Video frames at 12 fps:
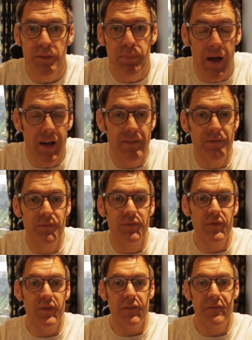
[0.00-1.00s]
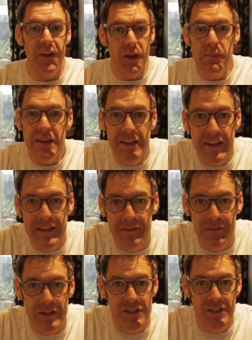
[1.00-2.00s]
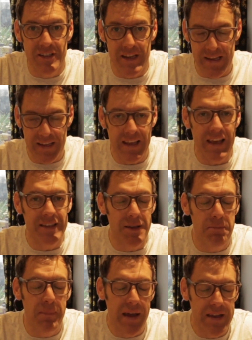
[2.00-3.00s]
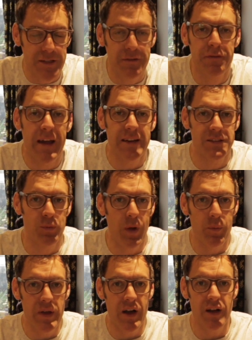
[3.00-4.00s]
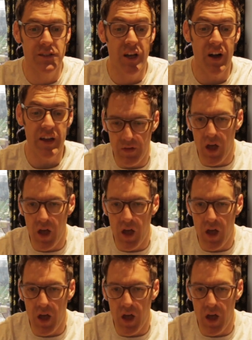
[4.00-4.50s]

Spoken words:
But vitamin D deficiency is a major factor when we are tired.